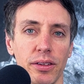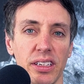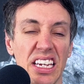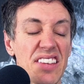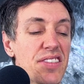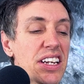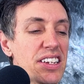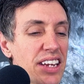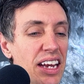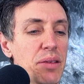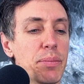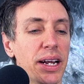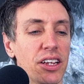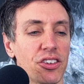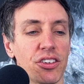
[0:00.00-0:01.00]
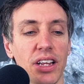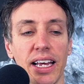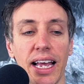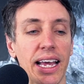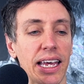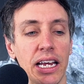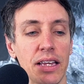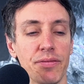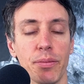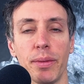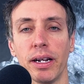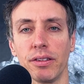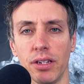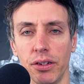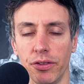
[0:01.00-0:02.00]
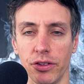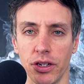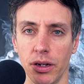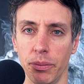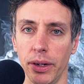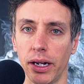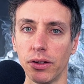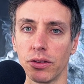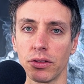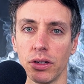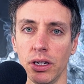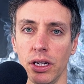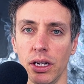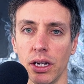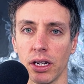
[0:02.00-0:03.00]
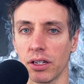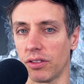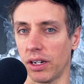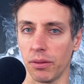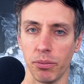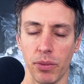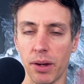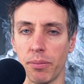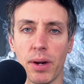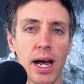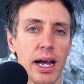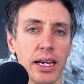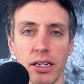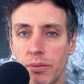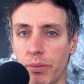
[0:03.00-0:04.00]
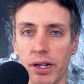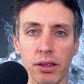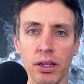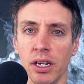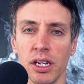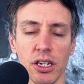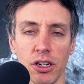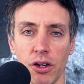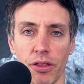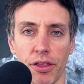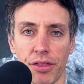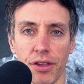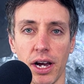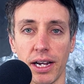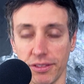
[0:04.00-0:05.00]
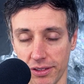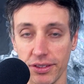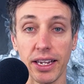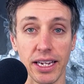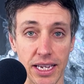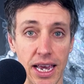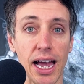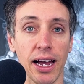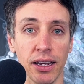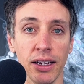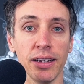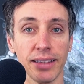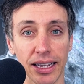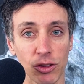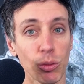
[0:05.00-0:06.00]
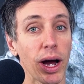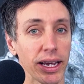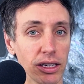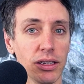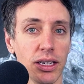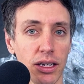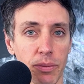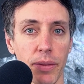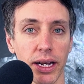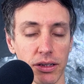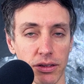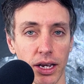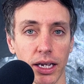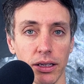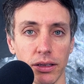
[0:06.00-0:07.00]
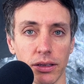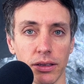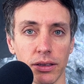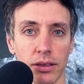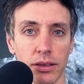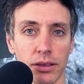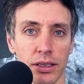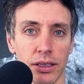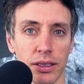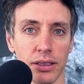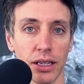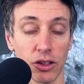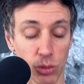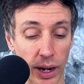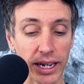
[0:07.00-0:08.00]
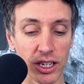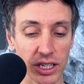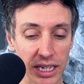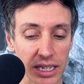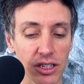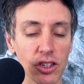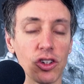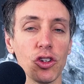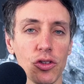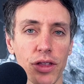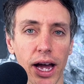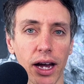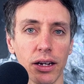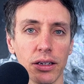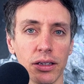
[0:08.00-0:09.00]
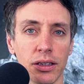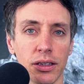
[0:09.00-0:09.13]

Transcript: Even 10 minutes, they're like, I can't even meditate for 10 minutes because my mind and the thoughts. It's like, yeah, that's why you need to meditate. That's why you need to do that.